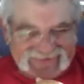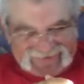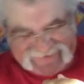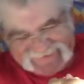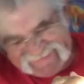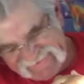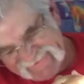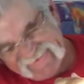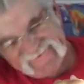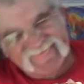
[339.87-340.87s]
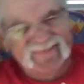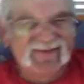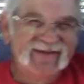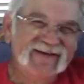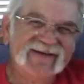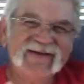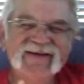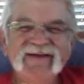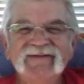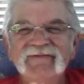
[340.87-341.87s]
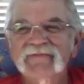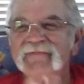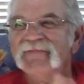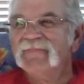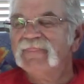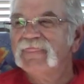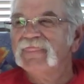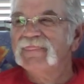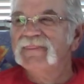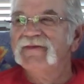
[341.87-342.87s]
The person shown says nothing.